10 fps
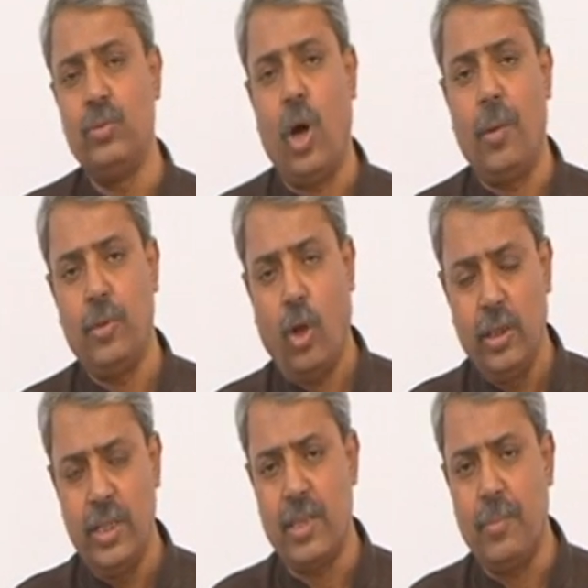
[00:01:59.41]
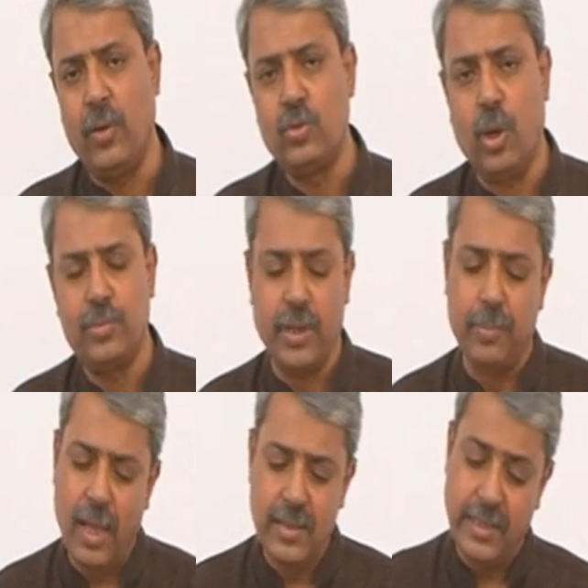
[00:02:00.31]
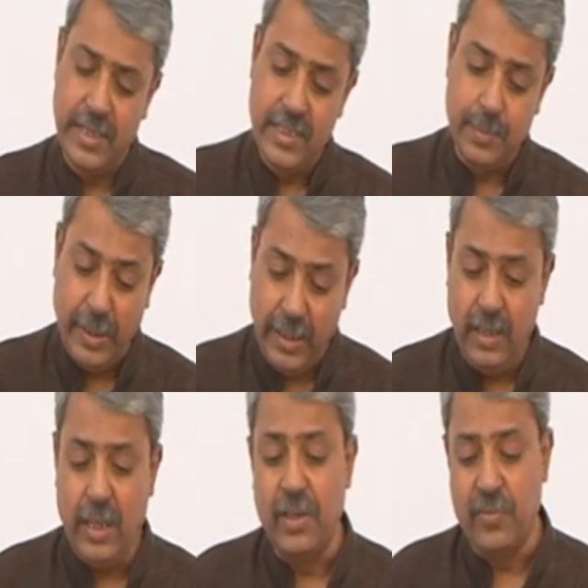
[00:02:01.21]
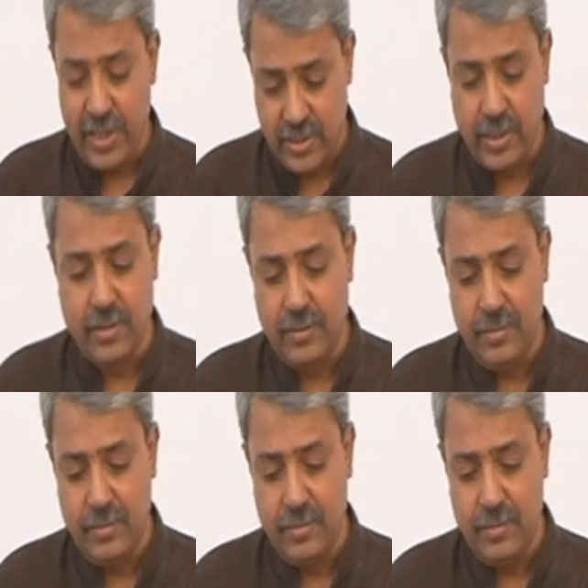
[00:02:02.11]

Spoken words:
of surplus is being invested.